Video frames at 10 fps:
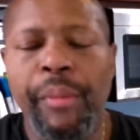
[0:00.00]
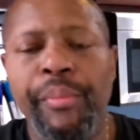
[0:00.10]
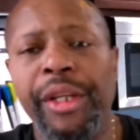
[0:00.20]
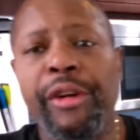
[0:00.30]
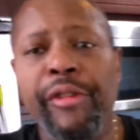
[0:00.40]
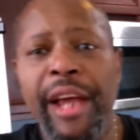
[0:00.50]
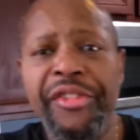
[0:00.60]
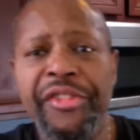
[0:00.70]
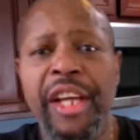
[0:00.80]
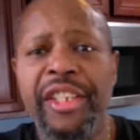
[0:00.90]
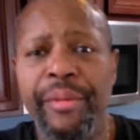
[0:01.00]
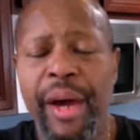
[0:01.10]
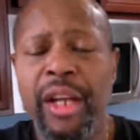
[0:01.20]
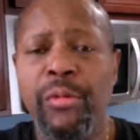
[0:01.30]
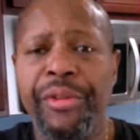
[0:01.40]
But the grace is actually
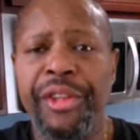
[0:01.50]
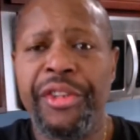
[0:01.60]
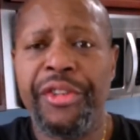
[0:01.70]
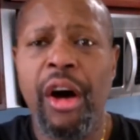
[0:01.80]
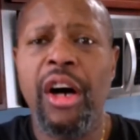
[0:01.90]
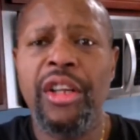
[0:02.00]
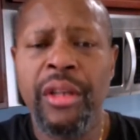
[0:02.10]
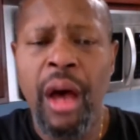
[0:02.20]
better with the sauce.